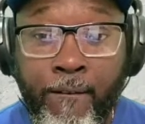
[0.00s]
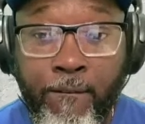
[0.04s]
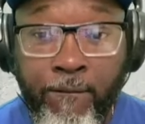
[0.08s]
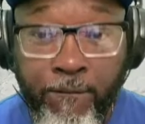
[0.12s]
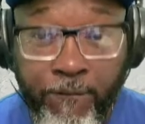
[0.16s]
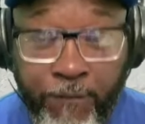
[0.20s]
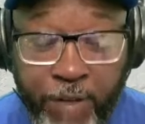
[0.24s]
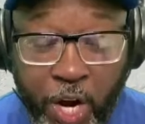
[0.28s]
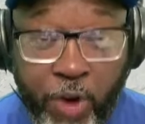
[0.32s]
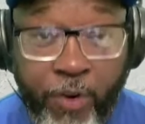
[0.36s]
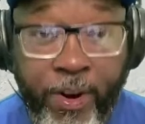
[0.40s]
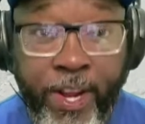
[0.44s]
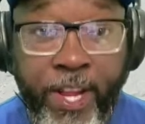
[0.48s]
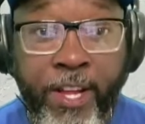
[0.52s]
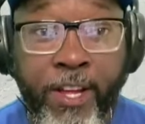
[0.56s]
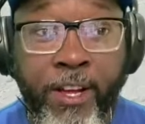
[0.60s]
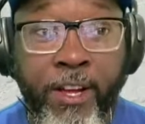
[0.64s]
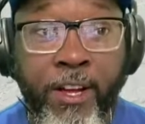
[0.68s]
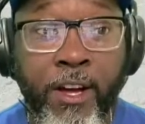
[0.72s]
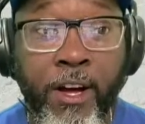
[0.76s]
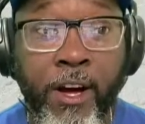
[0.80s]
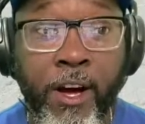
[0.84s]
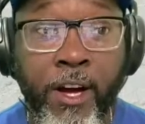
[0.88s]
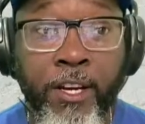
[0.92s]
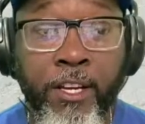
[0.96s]
very
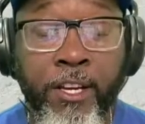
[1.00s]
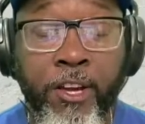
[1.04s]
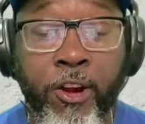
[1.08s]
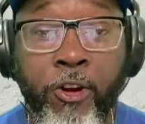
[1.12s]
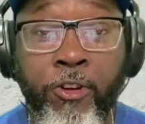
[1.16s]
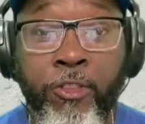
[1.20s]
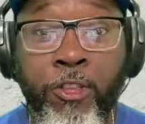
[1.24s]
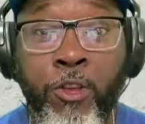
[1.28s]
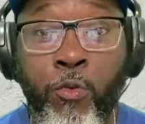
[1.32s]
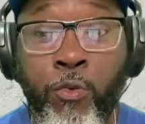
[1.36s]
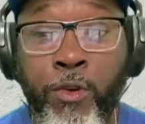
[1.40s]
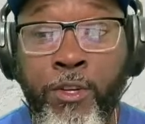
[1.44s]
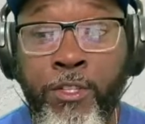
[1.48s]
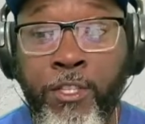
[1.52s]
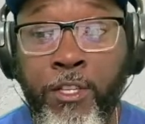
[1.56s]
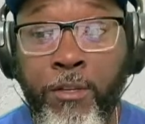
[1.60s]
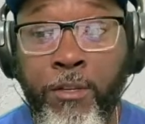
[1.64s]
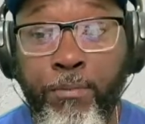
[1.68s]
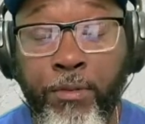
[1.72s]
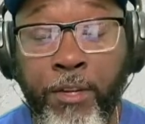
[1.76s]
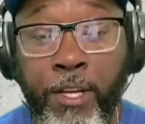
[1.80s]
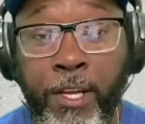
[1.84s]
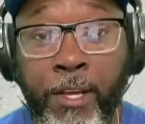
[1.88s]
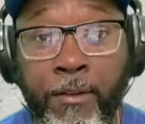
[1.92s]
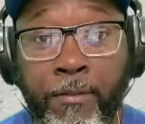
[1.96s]

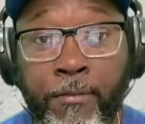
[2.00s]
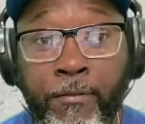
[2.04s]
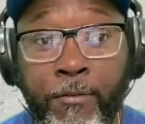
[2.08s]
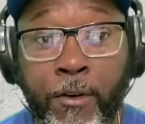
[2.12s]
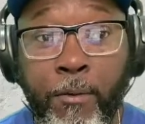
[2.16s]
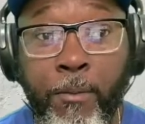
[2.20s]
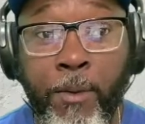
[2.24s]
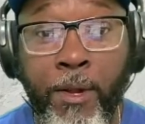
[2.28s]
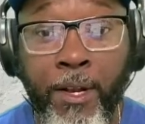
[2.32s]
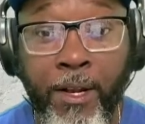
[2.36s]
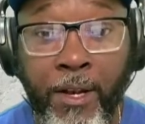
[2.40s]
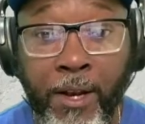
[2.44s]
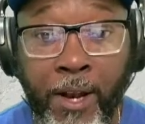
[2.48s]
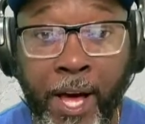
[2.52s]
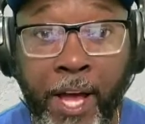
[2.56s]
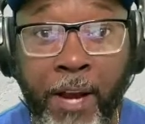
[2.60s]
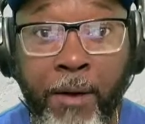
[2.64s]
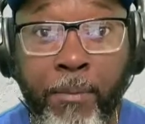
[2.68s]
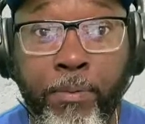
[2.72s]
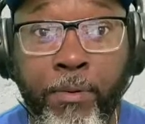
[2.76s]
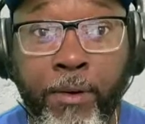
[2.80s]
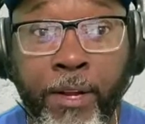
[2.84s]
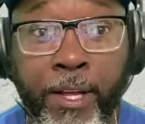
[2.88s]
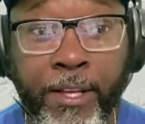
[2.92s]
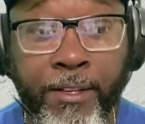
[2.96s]
uncharacteristic play from a lot
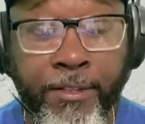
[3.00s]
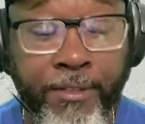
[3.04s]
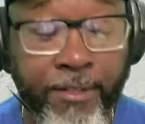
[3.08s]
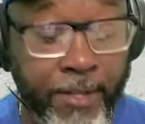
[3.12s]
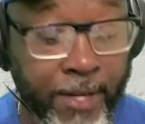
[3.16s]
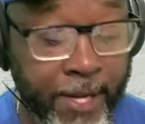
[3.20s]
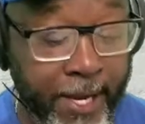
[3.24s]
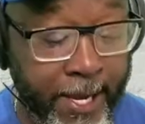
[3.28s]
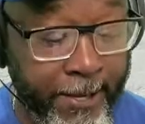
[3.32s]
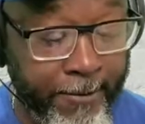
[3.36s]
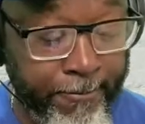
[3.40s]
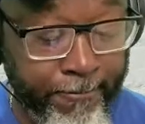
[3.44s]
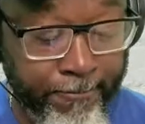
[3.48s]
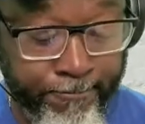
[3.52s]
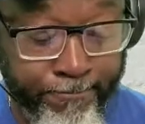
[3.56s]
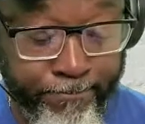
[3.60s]
of players tonight.